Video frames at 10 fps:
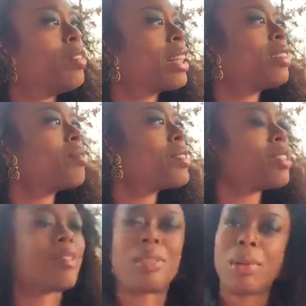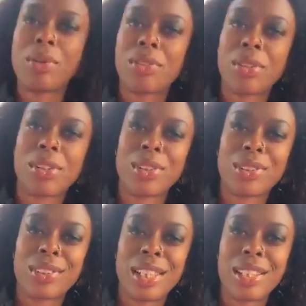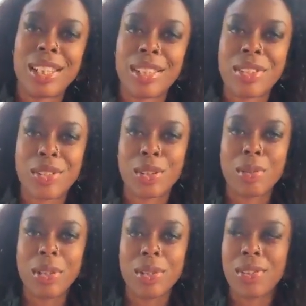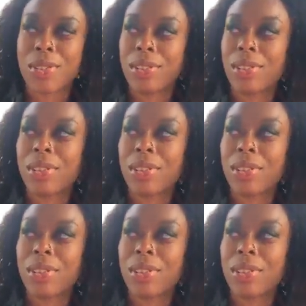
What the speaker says: victims of emotional and physical abuse.